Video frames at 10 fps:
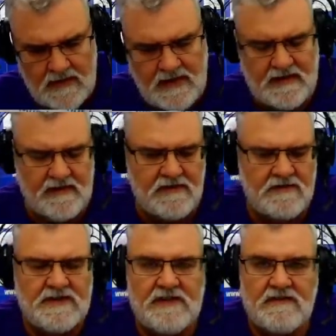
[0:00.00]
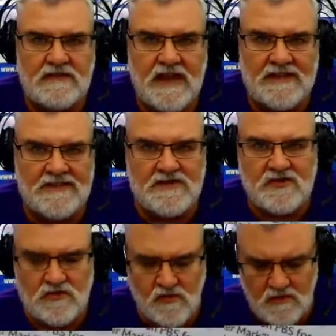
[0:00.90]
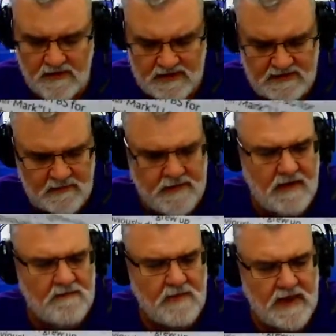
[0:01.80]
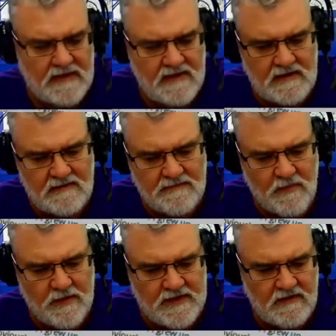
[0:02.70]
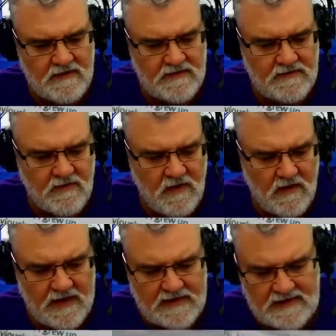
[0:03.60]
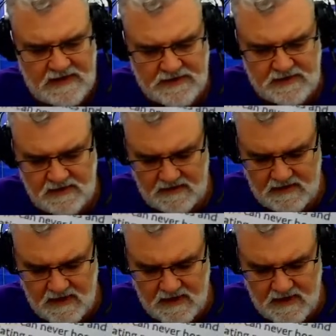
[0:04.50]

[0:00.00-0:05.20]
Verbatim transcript: And you'll see there's lots of stories about my uh, 40 years of drawing, teaching,